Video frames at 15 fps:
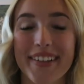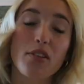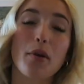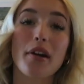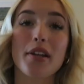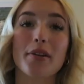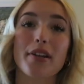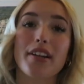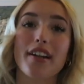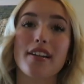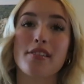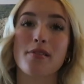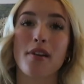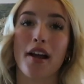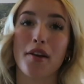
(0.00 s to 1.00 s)
If you are new here and
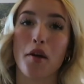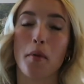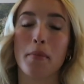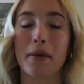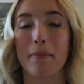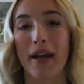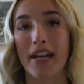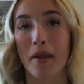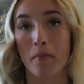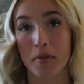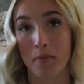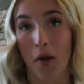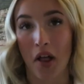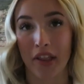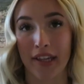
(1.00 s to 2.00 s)
do not know me, my name
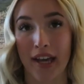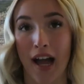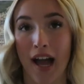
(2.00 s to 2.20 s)
is Molly.